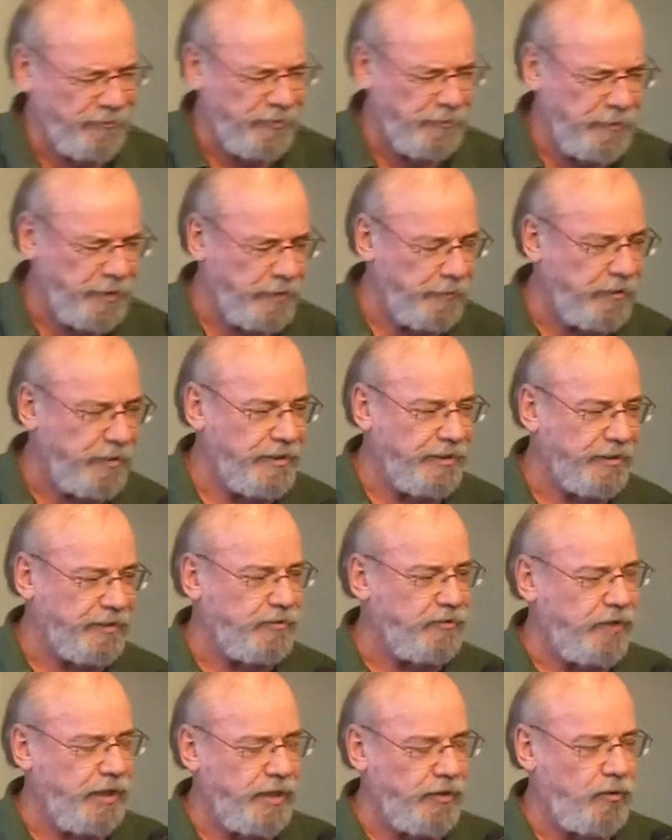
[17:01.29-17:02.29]
remembered a
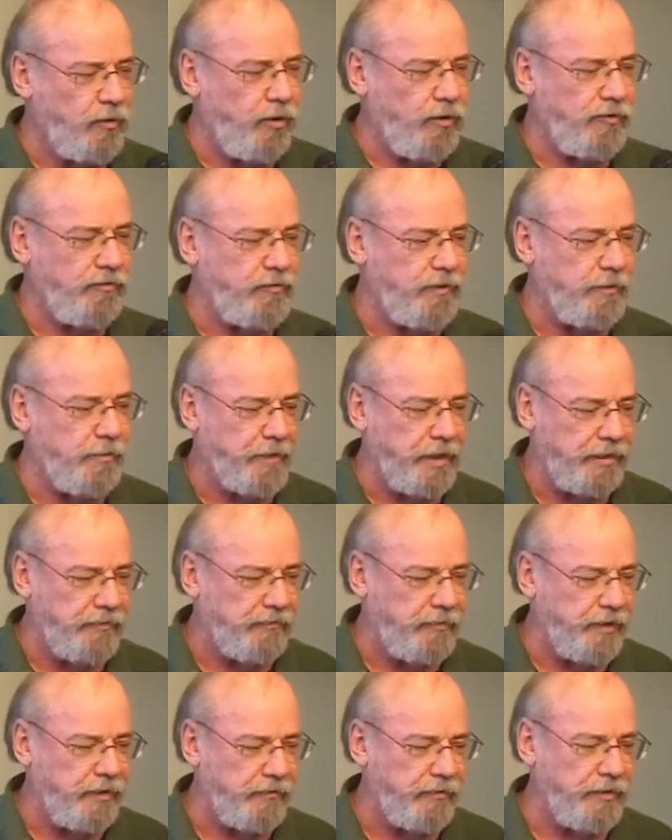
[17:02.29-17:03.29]
great quote from my
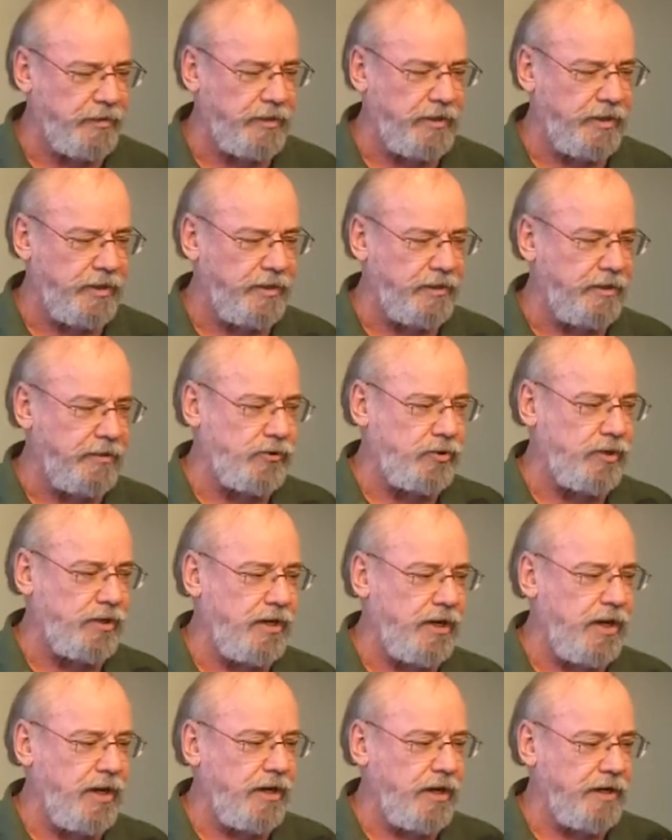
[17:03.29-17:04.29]
favorite
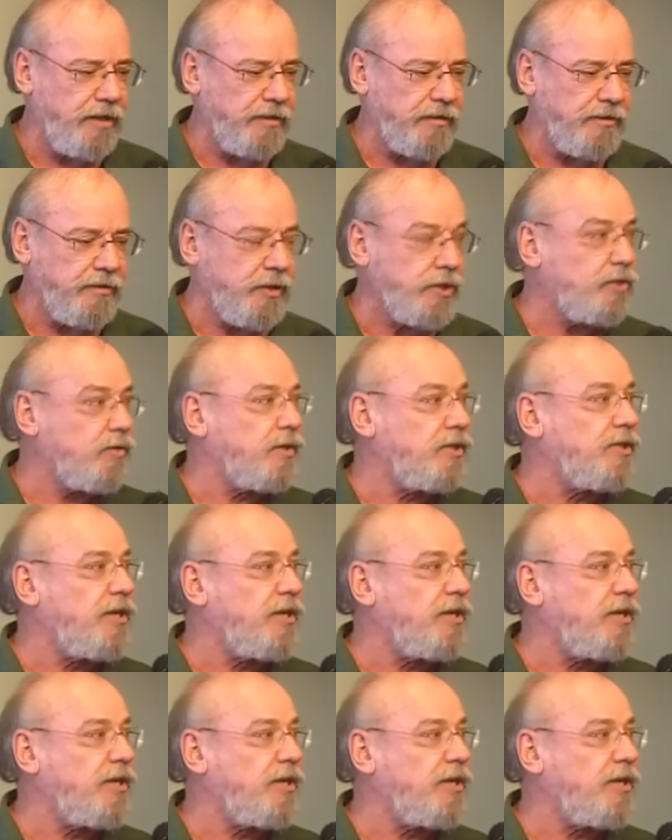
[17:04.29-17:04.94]
theologian, Chris